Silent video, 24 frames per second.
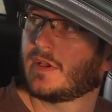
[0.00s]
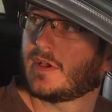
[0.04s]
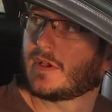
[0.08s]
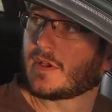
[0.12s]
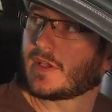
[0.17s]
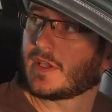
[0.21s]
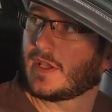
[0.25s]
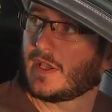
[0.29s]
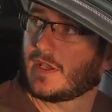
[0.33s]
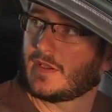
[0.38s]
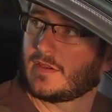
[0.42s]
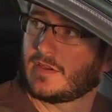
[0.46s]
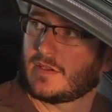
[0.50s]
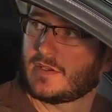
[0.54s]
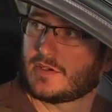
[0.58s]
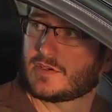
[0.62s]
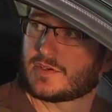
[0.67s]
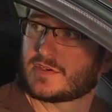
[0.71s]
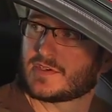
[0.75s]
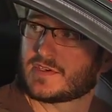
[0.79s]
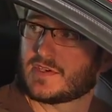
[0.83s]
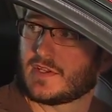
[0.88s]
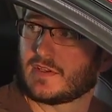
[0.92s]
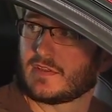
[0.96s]
Okay, the
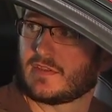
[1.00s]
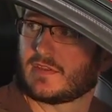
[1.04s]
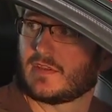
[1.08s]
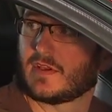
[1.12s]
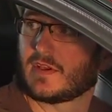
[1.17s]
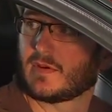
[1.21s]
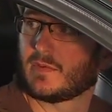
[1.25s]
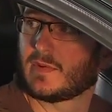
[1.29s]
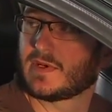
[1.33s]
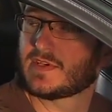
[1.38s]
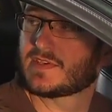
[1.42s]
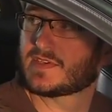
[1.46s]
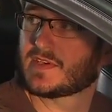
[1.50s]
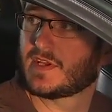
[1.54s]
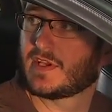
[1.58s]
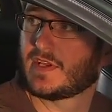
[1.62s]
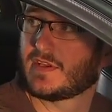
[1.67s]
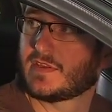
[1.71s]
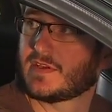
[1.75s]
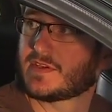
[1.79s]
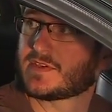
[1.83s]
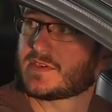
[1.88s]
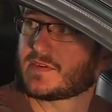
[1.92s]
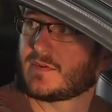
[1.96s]
interesting thing we see
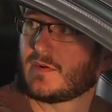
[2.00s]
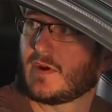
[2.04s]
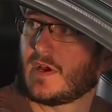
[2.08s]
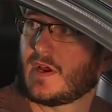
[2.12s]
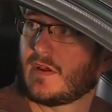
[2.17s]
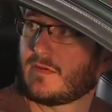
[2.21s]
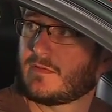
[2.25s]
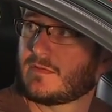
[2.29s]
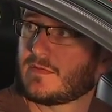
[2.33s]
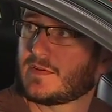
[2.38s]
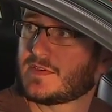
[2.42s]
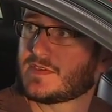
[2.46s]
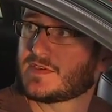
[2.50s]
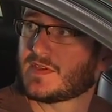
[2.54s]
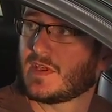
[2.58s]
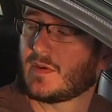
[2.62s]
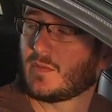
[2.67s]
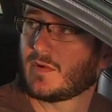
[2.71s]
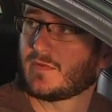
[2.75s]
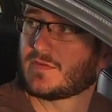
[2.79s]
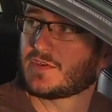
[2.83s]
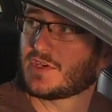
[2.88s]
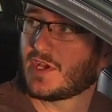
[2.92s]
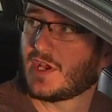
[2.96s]
in this graph is that
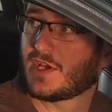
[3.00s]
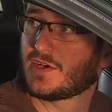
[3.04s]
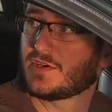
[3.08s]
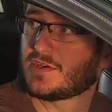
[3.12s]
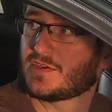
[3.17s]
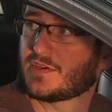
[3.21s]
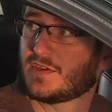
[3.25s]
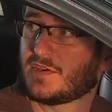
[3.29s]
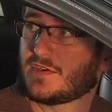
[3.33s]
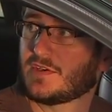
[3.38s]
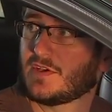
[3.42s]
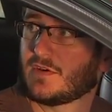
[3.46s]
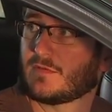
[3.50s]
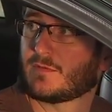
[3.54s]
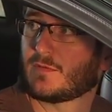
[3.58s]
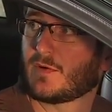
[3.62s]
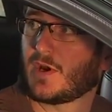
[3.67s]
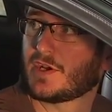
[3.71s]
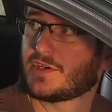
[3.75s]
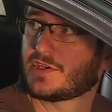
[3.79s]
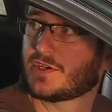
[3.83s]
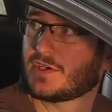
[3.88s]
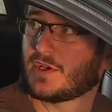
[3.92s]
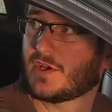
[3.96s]
we've changed the diff
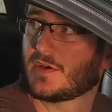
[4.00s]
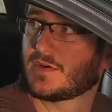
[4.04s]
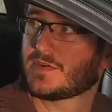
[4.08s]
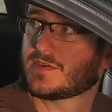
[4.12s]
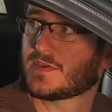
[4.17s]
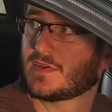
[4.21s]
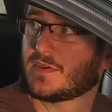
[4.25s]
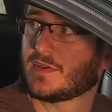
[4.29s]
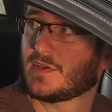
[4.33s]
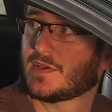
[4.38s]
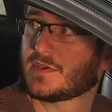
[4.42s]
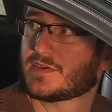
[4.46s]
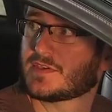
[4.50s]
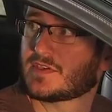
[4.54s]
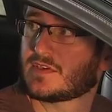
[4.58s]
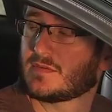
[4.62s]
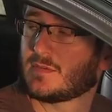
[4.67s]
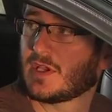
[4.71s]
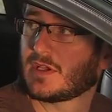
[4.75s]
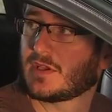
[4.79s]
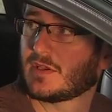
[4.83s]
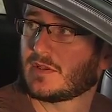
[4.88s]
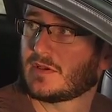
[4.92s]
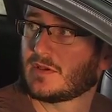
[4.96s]
ratios in this to
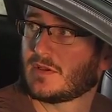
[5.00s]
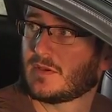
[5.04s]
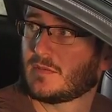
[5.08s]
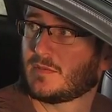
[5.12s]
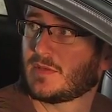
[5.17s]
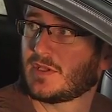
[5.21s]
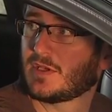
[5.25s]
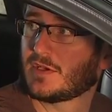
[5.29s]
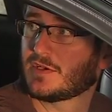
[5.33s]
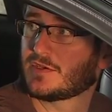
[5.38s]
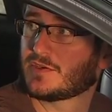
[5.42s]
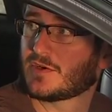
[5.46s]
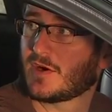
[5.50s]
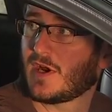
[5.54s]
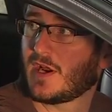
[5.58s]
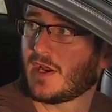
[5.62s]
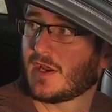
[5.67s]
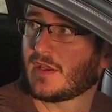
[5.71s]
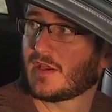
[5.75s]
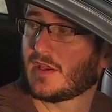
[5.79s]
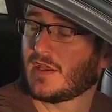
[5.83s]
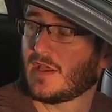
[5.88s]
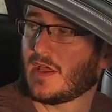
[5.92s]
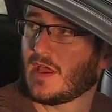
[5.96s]
make it a better
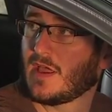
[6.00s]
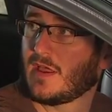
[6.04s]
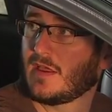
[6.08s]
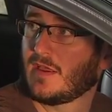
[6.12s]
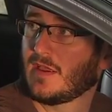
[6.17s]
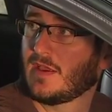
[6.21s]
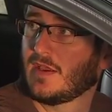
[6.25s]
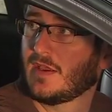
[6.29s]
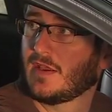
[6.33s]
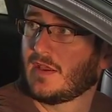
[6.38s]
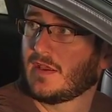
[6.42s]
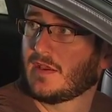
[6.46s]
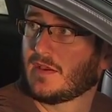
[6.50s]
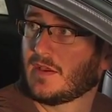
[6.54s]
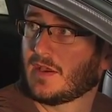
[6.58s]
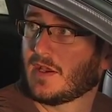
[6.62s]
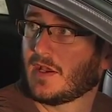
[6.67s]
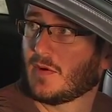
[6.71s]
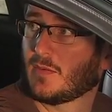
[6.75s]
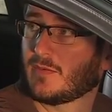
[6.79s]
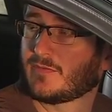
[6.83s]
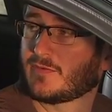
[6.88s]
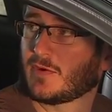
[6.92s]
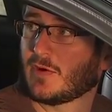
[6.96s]
drag car.
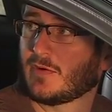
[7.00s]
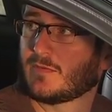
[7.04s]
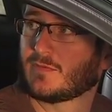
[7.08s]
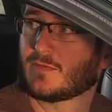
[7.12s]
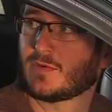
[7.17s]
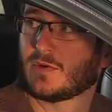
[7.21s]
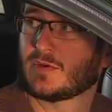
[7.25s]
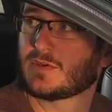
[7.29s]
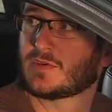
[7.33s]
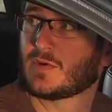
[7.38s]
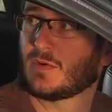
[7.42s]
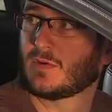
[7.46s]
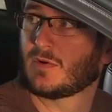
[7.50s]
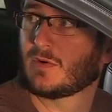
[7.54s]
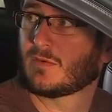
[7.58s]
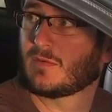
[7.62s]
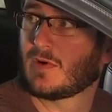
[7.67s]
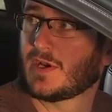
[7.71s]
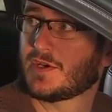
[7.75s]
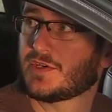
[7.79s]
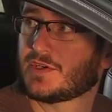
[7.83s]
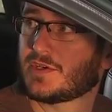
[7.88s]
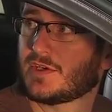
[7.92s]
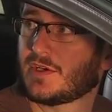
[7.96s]
We've gone for a taller
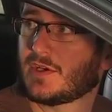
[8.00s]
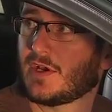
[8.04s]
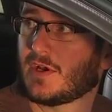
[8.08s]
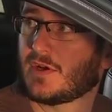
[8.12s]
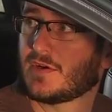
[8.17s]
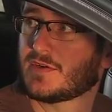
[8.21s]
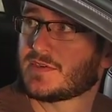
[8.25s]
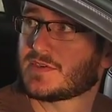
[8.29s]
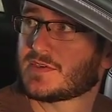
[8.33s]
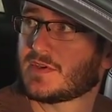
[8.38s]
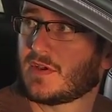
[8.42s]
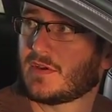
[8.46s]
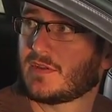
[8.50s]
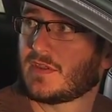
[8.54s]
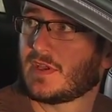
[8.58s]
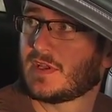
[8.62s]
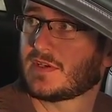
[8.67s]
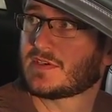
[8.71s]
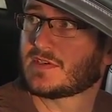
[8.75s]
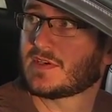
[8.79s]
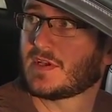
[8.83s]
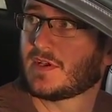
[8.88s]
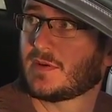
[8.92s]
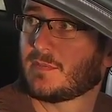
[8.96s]
ratio so
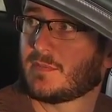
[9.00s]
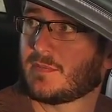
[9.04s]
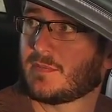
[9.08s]
that